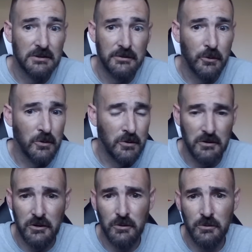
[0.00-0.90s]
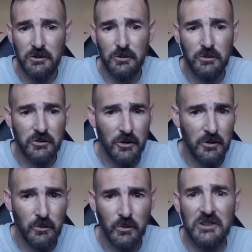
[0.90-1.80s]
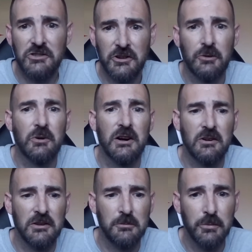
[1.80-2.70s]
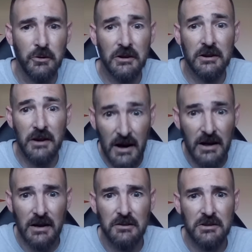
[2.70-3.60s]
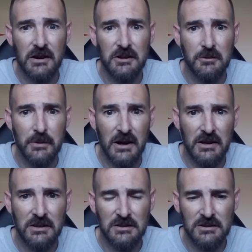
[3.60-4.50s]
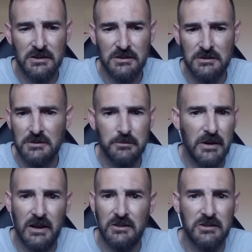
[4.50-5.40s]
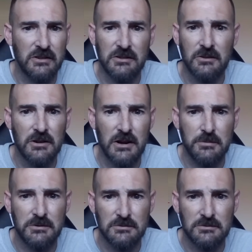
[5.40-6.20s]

for you to start reaching around and pulling knives out of your pockets. It, it, bad shit's gonna happen.